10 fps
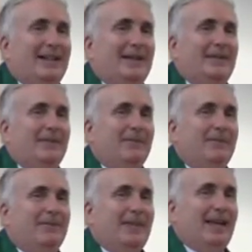Um,
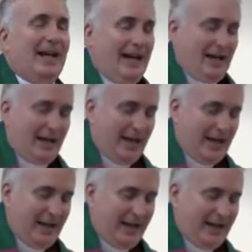
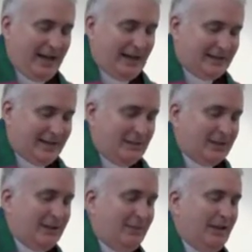it
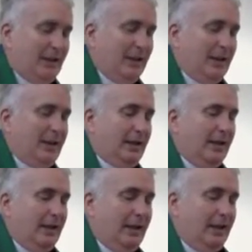seems to me that
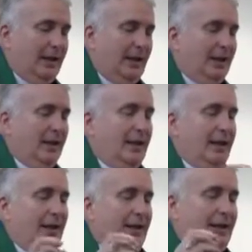
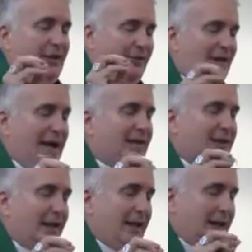the
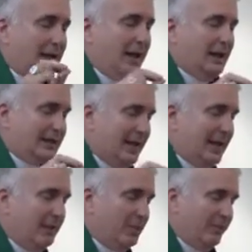fact that God
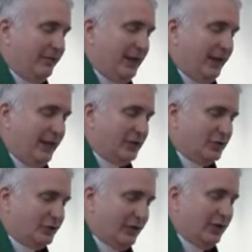can provide that
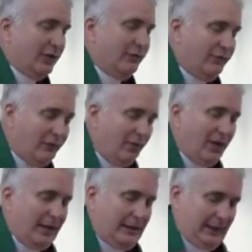strength
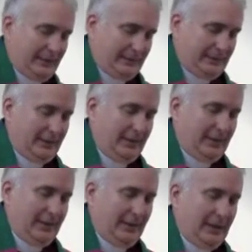for us
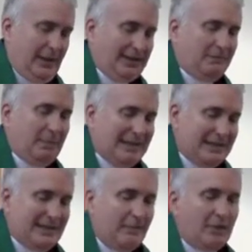has
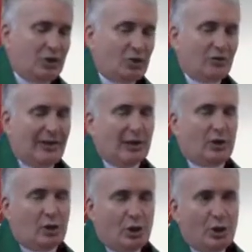been
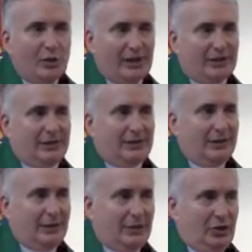demonstrated to
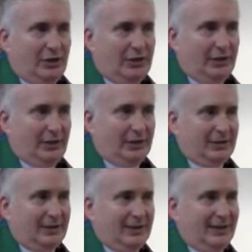us in
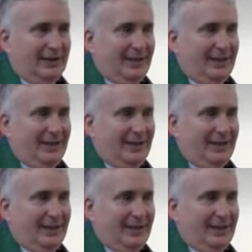Jesus,